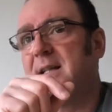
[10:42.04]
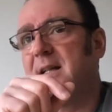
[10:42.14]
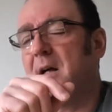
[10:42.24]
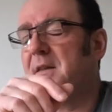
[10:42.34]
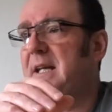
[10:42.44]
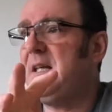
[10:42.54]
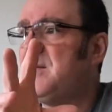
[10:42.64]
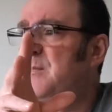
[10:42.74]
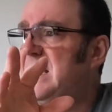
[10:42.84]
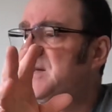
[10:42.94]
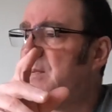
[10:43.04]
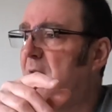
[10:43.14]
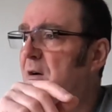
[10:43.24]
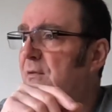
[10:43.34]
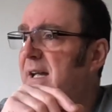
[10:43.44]
I think either Best
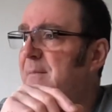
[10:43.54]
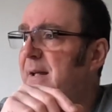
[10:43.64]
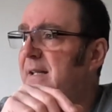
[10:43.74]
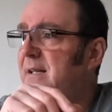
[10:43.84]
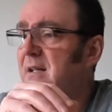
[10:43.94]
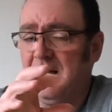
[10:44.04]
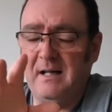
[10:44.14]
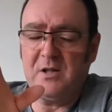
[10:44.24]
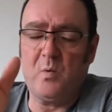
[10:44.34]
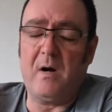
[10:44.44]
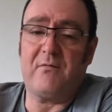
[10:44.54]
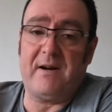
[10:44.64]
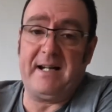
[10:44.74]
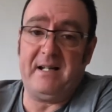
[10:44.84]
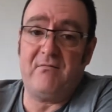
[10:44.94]
Buy or recommended. And quite
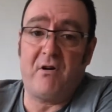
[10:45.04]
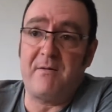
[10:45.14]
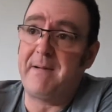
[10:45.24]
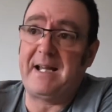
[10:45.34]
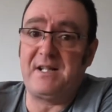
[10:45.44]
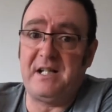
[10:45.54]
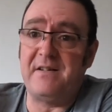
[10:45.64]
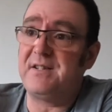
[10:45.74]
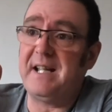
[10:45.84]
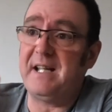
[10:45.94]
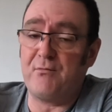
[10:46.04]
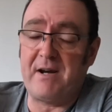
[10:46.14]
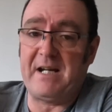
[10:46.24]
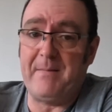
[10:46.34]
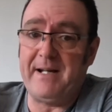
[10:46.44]
frankly, if Ride Magazine has said it's
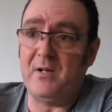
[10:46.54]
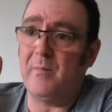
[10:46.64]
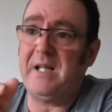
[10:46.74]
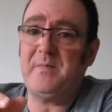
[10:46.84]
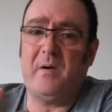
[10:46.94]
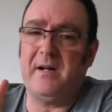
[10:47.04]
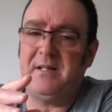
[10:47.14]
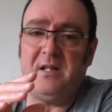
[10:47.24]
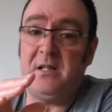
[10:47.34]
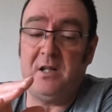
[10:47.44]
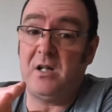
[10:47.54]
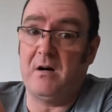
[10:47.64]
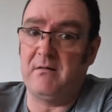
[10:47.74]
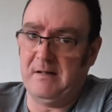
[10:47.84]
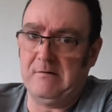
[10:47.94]
recommended or Best Buy, you
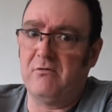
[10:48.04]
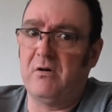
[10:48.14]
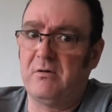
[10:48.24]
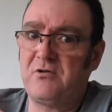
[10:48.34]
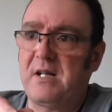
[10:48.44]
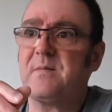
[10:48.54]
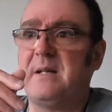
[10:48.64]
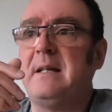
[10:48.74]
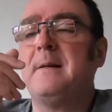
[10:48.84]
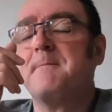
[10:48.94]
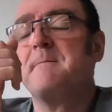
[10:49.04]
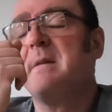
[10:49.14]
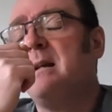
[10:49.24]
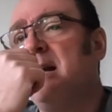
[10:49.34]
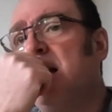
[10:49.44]
can't go wrong, trust me.
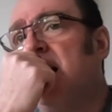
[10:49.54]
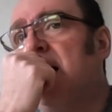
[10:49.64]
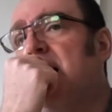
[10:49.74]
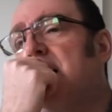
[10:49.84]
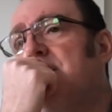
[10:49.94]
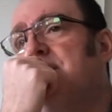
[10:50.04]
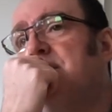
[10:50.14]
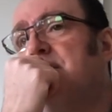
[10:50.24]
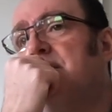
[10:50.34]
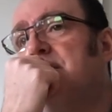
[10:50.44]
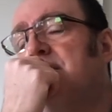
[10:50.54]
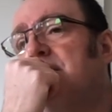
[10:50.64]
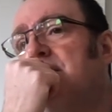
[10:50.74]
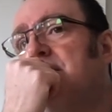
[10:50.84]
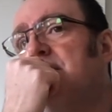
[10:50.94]

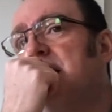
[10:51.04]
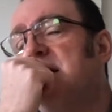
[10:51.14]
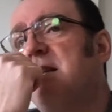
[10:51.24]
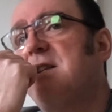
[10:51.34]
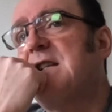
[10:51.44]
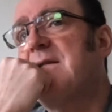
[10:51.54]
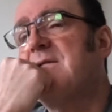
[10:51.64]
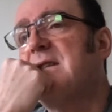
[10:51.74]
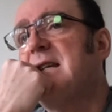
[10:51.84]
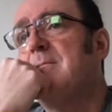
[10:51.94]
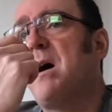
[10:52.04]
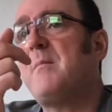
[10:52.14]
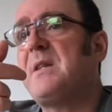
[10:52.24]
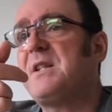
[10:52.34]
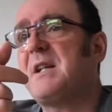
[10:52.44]
Is it the 70? It might
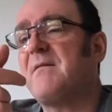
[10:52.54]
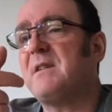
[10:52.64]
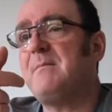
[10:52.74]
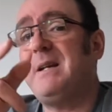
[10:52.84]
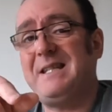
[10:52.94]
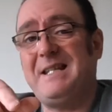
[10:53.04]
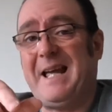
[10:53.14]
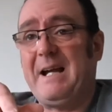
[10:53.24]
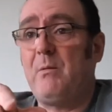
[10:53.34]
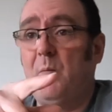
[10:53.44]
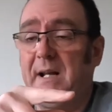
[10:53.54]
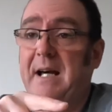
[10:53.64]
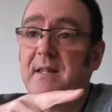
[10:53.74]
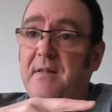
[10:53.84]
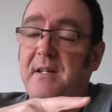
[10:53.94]
be the 70. Mrs. Ack, we went
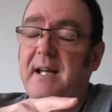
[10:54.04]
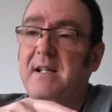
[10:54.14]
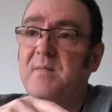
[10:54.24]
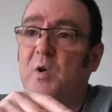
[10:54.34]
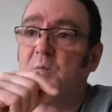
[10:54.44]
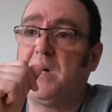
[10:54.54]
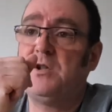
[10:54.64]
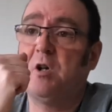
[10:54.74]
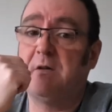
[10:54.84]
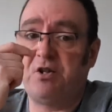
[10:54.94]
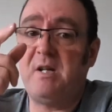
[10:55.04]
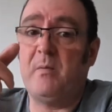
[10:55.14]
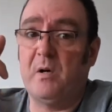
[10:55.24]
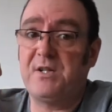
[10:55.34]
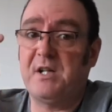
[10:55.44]
out the other day at Sports Bike Shop and she
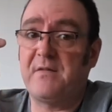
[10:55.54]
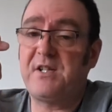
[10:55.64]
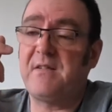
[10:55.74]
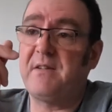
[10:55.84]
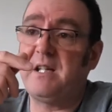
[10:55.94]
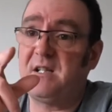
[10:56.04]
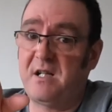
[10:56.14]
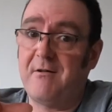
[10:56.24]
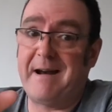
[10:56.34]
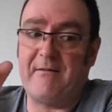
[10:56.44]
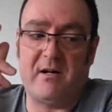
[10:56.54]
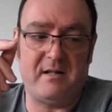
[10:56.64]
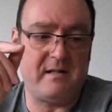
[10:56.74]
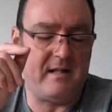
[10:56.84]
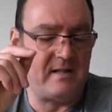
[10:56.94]
bought herself a 70 because her
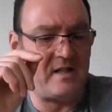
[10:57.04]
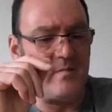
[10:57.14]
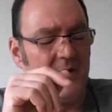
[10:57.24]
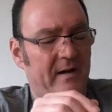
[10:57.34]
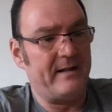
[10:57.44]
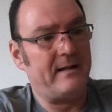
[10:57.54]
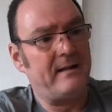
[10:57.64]
RI has expired.